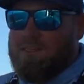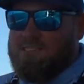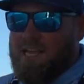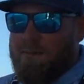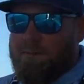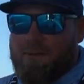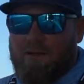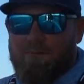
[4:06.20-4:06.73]

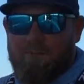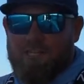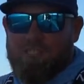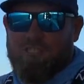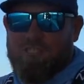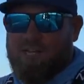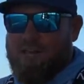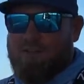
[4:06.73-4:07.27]
Tampa Bay
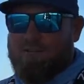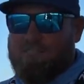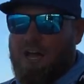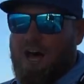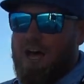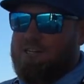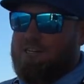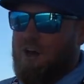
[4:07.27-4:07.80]
Fishing Channel,
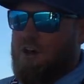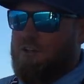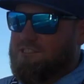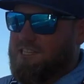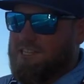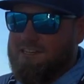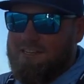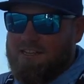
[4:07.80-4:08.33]
Todd calls
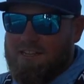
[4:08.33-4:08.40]
it